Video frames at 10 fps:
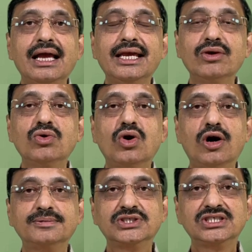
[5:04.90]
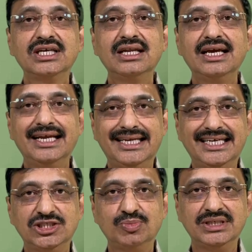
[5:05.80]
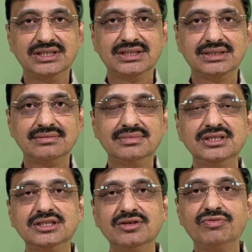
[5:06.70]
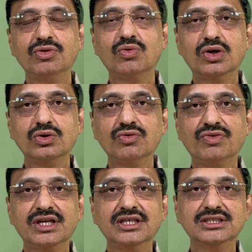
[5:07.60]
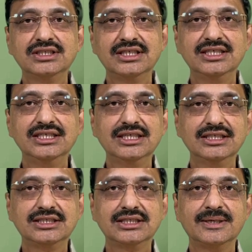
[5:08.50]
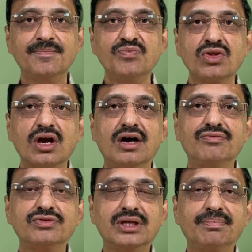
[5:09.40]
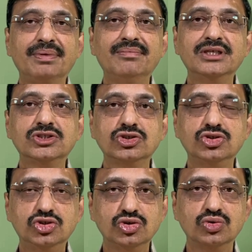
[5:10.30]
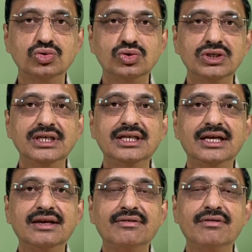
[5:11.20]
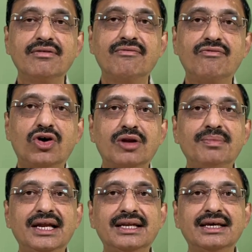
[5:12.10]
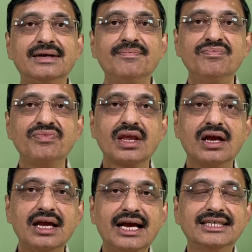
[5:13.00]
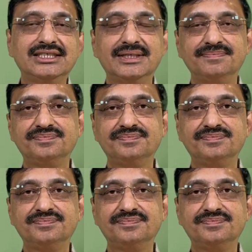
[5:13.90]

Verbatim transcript: give optional attachments. Means if you want to furnish the details uh, of the payments due in a format as